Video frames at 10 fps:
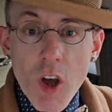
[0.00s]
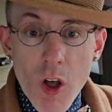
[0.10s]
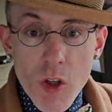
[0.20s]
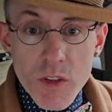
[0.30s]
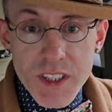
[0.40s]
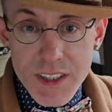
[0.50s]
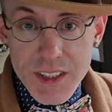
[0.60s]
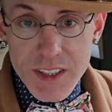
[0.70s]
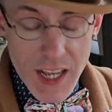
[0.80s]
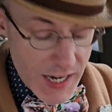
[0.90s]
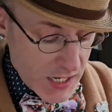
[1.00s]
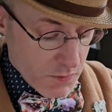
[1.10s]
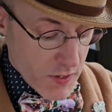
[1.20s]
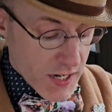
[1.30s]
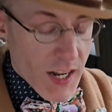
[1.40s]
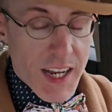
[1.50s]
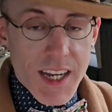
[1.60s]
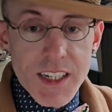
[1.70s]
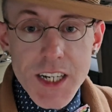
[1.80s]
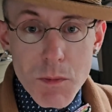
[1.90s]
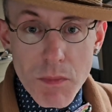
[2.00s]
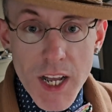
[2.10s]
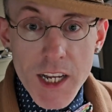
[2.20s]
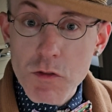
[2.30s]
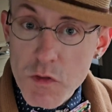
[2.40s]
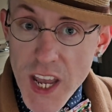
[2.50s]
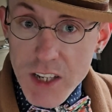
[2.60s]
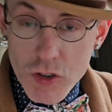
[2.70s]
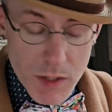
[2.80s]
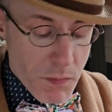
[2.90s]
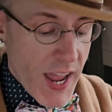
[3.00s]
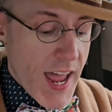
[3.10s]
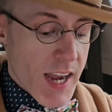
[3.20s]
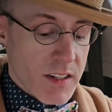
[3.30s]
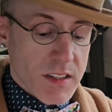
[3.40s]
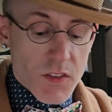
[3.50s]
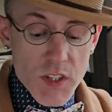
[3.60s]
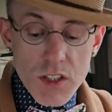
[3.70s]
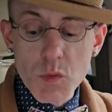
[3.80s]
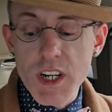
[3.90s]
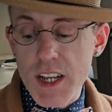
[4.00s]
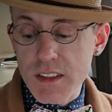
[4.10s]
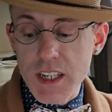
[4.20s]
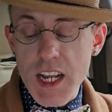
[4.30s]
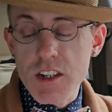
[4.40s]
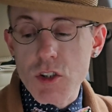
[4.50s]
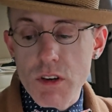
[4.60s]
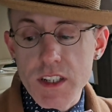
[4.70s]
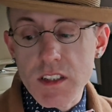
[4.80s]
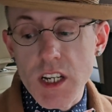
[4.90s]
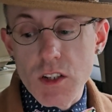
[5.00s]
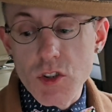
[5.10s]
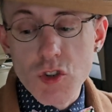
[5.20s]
dolls side of it, I ended up buying fashion packs. This one has an interesting